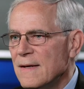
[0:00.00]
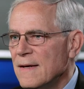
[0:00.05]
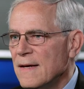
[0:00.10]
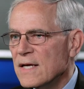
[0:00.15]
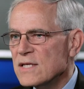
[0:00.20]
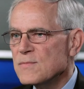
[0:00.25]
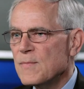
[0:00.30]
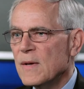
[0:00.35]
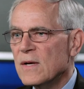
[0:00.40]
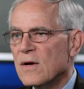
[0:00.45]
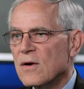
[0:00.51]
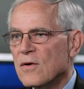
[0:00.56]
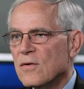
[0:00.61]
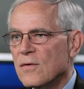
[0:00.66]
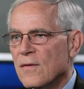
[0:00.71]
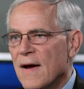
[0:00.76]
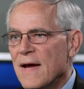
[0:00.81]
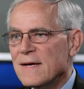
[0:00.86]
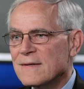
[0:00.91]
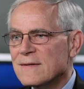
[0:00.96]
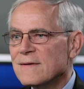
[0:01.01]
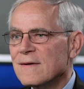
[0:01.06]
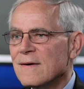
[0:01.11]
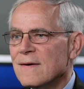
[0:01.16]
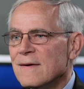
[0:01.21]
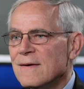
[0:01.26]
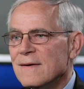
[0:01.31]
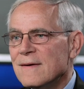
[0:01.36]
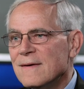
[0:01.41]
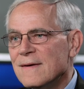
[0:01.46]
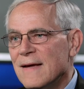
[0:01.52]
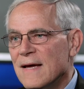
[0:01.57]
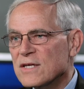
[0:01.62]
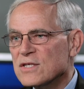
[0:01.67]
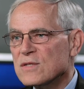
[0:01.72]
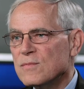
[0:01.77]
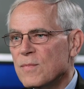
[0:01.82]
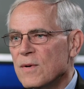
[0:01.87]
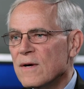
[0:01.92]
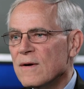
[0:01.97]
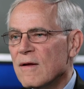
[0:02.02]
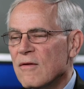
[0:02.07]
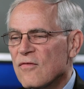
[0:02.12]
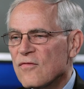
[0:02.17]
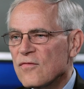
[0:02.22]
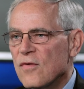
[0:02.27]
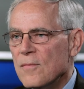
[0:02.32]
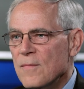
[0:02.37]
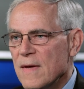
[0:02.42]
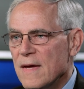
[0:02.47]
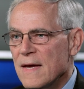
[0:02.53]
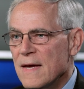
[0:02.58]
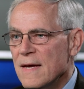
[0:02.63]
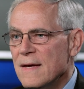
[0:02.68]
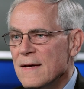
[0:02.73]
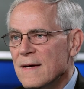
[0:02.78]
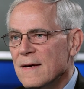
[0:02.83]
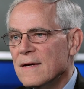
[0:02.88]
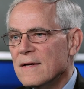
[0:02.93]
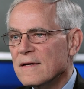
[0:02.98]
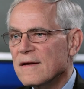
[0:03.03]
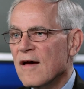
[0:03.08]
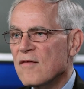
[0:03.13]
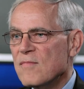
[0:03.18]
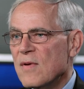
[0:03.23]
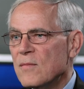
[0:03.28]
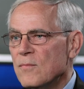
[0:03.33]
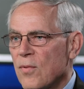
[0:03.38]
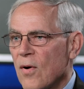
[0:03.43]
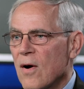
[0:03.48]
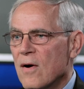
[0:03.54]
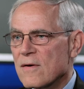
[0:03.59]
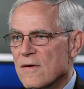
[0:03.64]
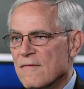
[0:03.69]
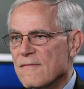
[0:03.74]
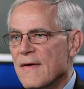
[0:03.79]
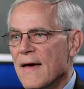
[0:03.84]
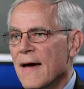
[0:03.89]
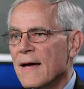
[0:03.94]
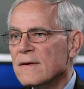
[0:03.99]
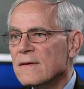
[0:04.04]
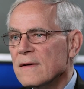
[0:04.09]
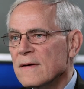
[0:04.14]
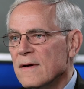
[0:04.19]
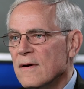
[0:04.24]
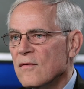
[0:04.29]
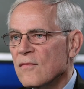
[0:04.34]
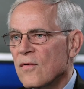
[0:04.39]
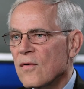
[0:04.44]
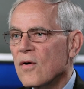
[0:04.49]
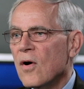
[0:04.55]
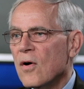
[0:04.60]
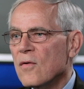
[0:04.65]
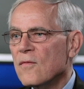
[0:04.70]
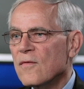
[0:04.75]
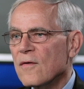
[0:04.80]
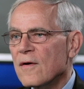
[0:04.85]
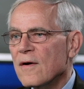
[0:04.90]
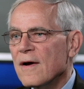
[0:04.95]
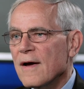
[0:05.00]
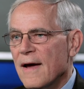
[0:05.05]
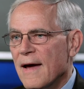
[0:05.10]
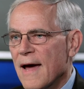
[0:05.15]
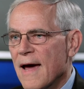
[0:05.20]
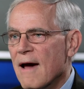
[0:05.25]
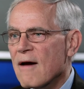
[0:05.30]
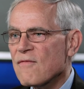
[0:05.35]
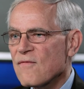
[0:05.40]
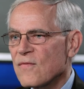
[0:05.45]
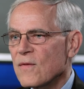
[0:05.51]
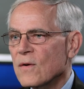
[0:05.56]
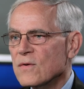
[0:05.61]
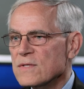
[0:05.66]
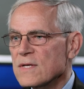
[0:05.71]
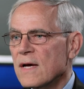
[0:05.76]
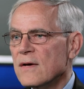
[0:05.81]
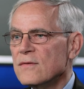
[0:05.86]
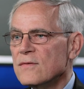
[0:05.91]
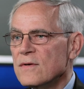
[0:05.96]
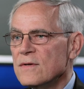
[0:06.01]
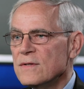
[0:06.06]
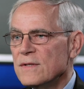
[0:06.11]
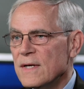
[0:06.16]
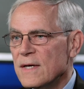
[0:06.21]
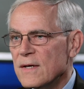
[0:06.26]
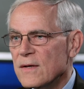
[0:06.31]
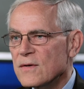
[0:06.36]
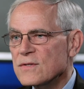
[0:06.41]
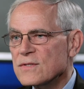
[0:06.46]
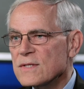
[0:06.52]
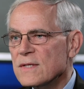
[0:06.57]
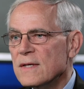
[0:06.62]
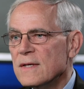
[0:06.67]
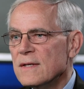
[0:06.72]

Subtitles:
It's been a great experience for me to have been part of that for over half those 100 years.